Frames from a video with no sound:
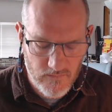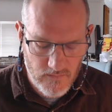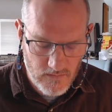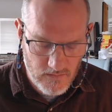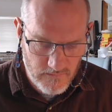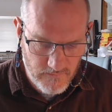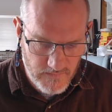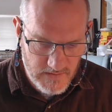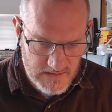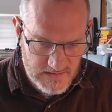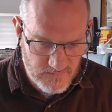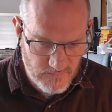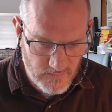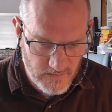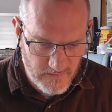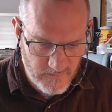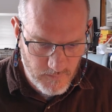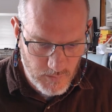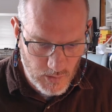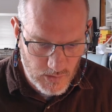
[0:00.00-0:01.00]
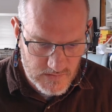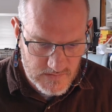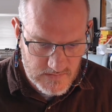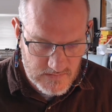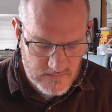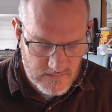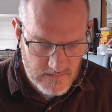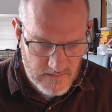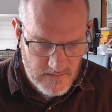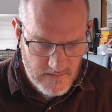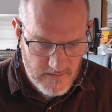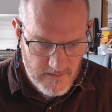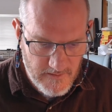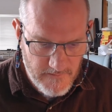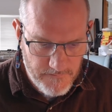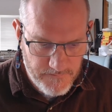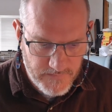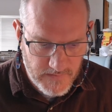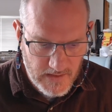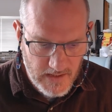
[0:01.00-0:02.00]
these 5 books.
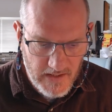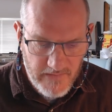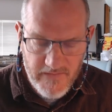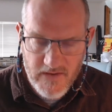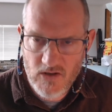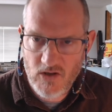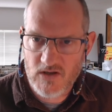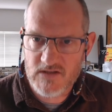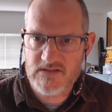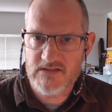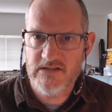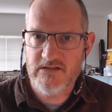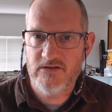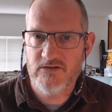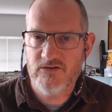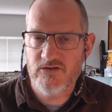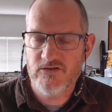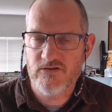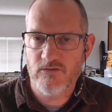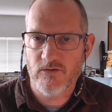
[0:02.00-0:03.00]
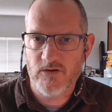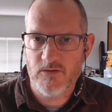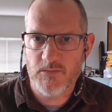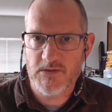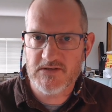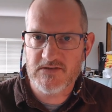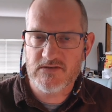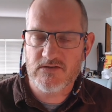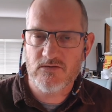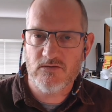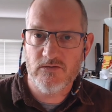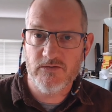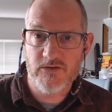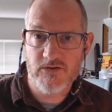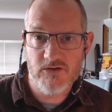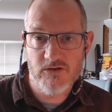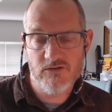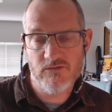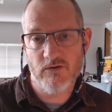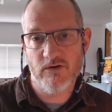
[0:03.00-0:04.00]
And then lastly, the Deuteronomist or the
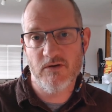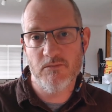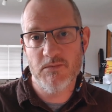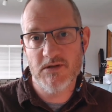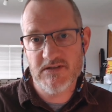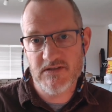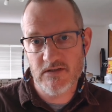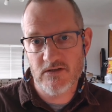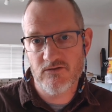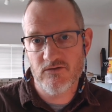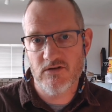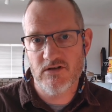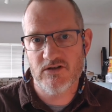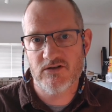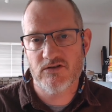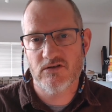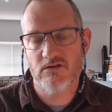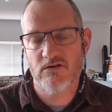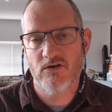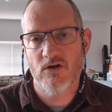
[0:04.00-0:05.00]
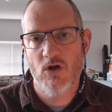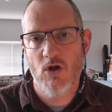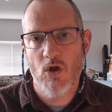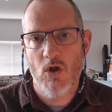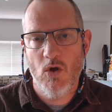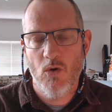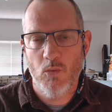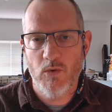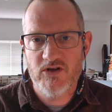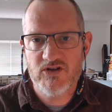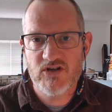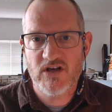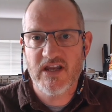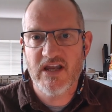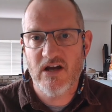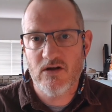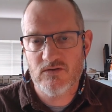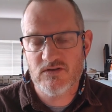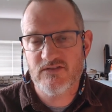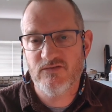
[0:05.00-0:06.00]
Deuteronomistic tradition, which
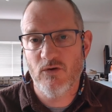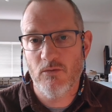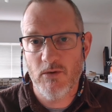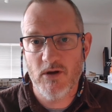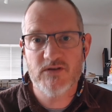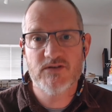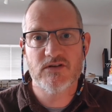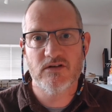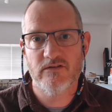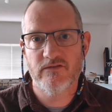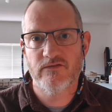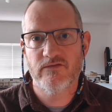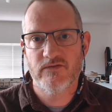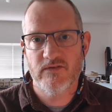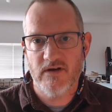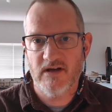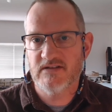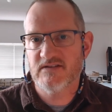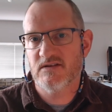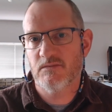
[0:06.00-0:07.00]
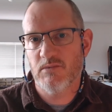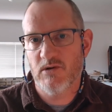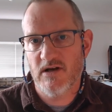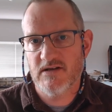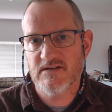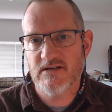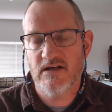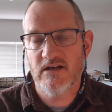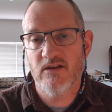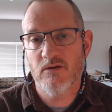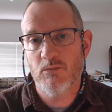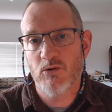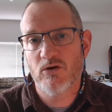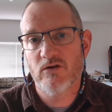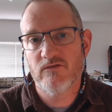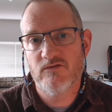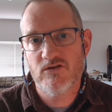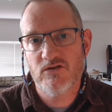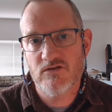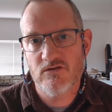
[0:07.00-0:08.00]
accounts for most of, unsurprisingly, the book
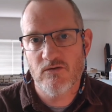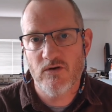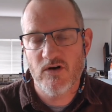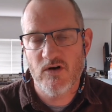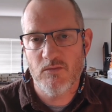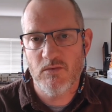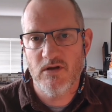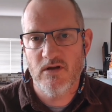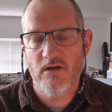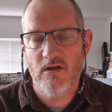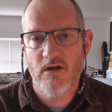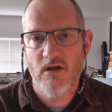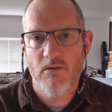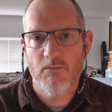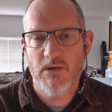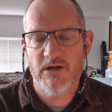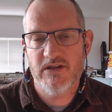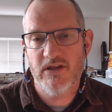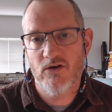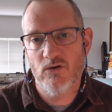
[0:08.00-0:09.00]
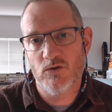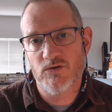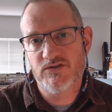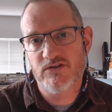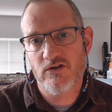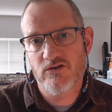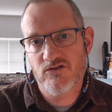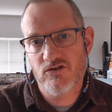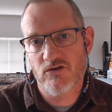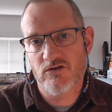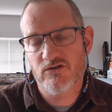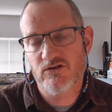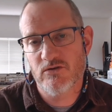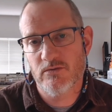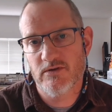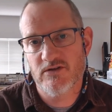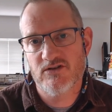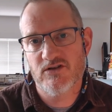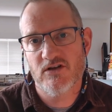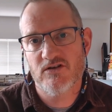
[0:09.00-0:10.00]
of Deuteronomy, but then also
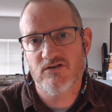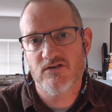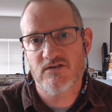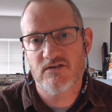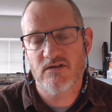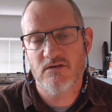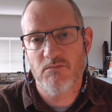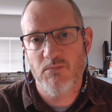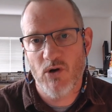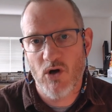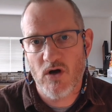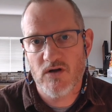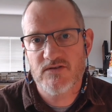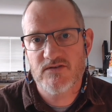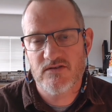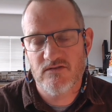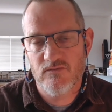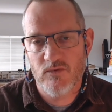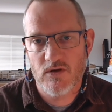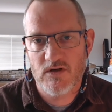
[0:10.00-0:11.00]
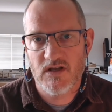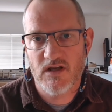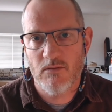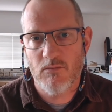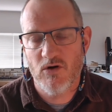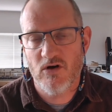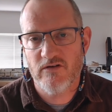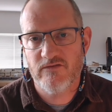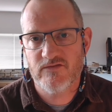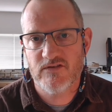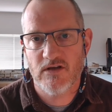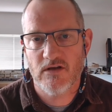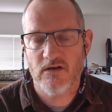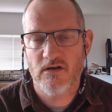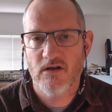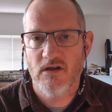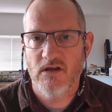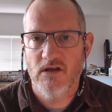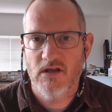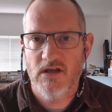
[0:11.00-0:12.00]
Joshua, Judges, and parts of what come after
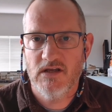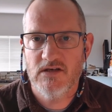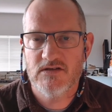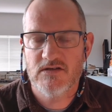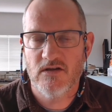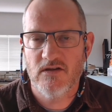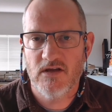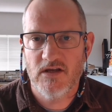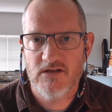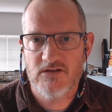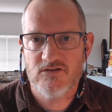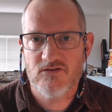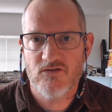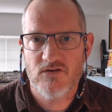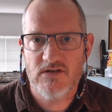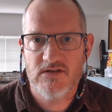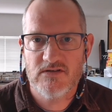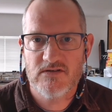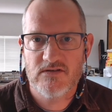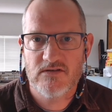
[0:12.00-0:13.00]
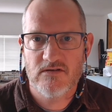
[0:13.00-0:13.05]
into the histories.